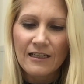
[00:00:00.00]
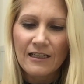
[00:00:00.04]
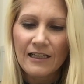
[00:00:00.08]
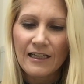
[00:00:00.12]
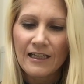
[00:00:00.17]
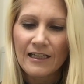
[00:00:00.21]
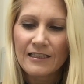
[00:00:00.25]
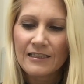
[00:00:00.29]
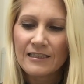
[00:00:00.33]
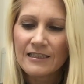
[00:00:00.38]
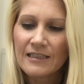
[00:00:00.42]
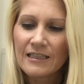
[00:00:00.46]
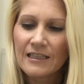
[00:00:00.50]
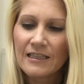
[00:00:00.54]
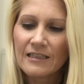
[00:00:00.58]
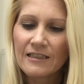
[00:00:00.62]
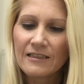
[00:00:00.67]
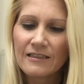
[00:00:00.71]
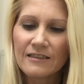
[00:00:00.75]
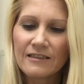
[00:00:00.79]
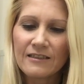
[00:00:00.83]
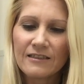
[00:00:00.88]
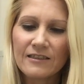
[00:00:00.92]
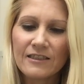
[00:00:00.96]
and
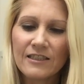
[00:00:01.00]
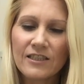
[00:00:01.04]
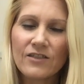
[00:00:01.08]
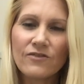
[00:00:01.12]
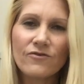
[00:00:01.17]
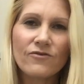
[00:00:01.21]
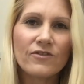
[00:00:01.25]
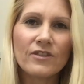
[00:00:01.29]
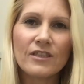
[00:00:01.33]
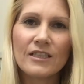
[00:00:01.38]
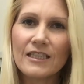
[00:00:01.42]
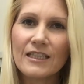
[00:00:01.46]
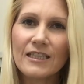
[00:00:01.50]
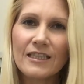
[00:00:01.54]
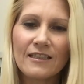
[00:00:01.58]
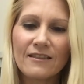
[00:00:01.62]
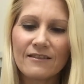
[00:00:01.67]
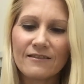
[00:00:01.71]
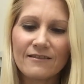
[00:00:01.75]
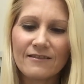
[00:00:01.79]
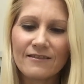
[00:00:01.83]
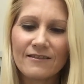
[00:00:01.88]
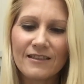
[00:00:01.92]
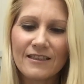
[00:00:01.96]
just really
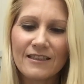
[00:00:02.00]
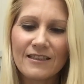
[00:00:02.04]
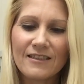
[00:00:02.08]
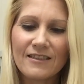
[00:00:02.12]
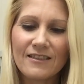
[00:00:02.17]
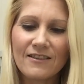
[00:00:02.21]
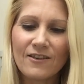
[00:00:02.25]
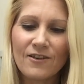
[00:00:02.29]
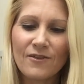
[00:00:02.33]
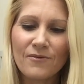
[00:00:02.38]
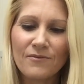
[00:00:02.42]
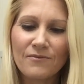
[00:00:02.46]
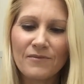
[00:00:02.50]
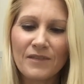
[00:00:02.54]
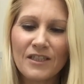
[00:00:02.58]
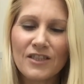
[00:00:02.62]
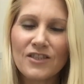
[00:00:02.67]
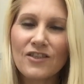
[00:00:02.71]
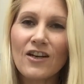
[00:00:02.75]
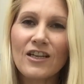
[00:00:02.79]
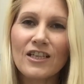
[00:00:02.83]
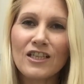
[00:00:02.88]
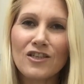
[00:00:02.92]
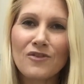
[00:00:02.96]
I'm
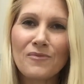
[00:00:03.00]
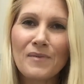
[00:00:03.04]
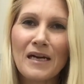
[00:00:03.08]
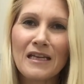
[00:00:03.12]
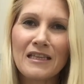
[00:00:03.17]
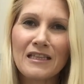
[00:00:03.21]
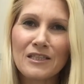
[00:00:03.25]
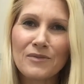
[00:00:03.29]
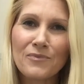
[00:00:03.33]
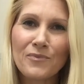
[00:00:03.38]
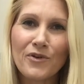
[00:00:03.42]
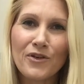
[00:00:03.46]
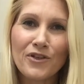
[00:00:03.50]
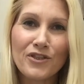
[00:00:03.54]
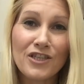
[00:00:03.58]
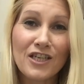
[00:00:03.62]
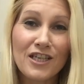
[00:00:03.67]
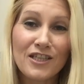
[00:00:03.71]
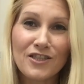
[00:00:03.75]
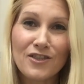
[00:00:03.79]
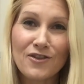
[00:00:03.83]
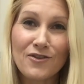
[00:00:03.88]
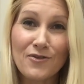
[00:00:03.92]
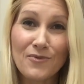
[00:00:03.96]
excited about this
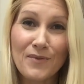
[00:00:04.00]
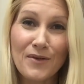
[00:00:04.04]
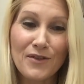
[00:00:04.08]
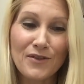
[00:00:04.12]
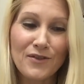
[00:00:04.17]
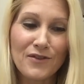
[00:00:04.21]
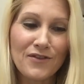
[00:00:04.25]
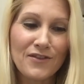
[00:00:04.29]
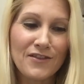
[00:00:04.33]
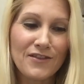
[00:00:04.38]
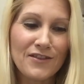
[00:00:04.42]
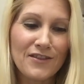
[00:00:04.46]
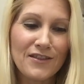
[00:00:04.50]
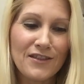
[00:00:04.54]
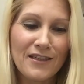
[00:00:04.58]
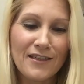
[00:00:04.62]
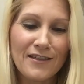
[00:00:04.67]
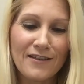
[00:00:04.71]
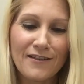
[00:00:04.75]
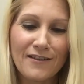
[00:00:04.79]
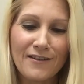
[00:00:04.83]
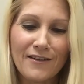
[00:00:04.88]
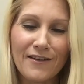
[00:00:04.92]
project the most this year.